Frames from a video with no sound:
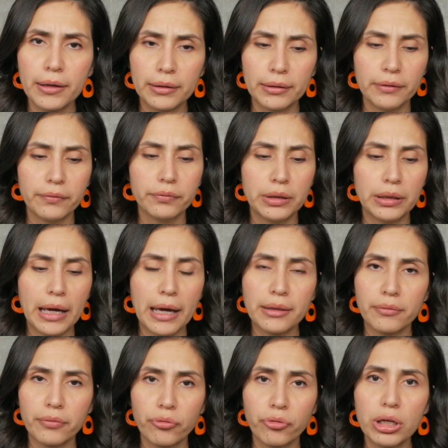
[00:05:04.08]
lifting at
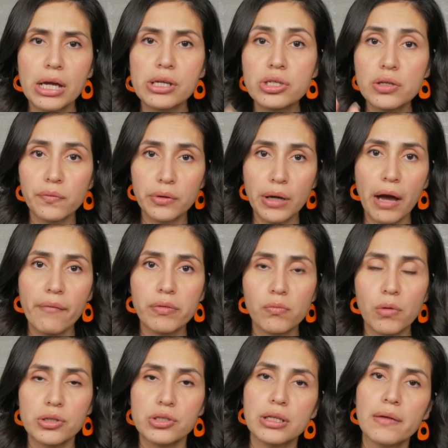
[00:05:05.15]
the free edge. If you haven't
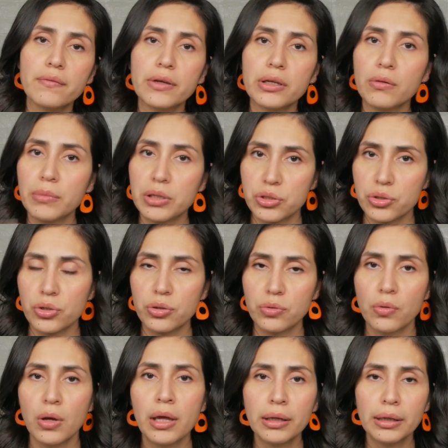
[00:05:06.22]
watched that video, make sure
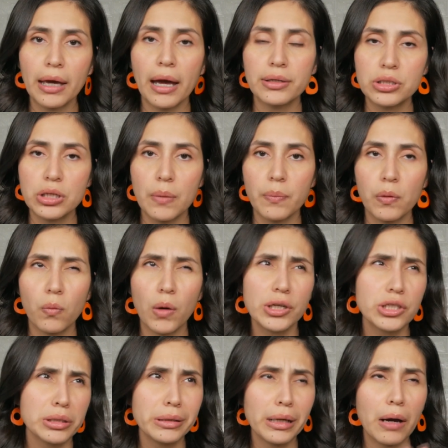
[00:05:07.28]
you catch up and
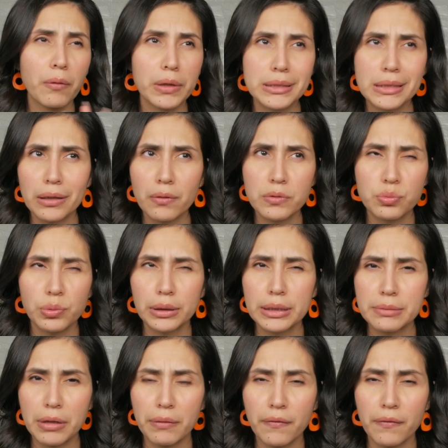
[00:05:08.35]
watch it. I want to say it was released maybe